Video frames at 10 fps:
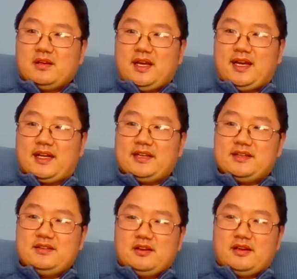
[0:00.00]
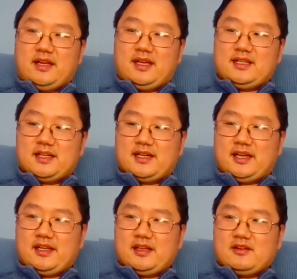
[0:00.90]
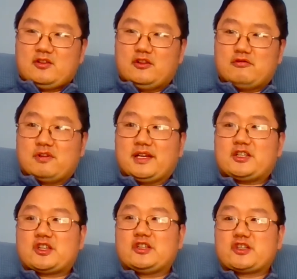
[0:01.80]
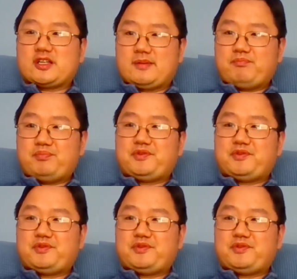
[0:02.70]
had a good relationship